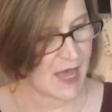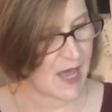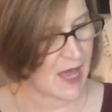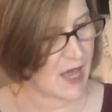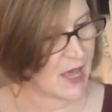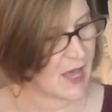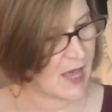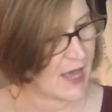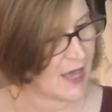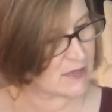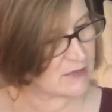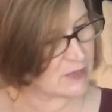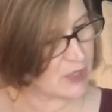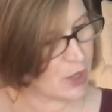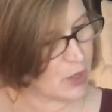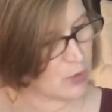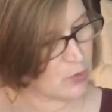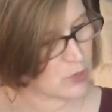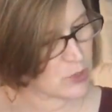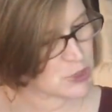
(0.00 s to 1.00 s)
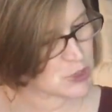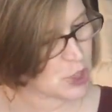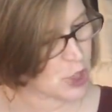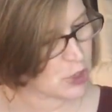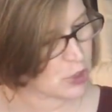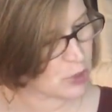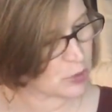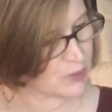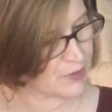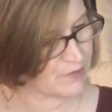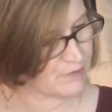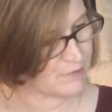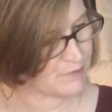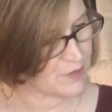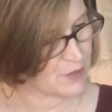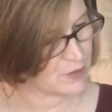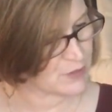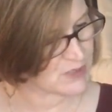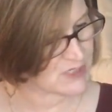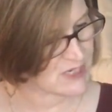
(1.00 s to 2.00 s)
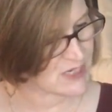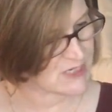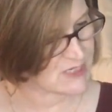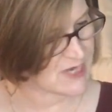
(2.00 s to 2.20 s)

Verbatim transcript: a Hello Charcoal Infused